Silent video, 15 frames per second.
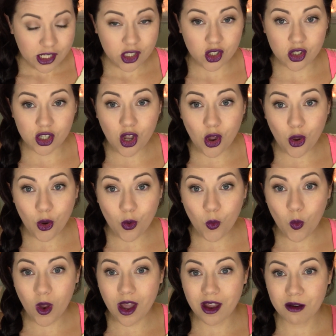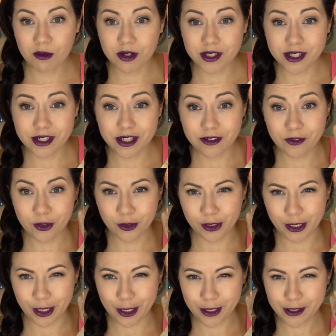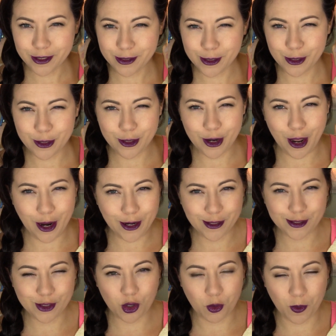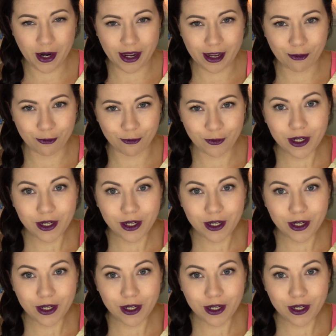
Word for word: So I want to give you guys a nice quick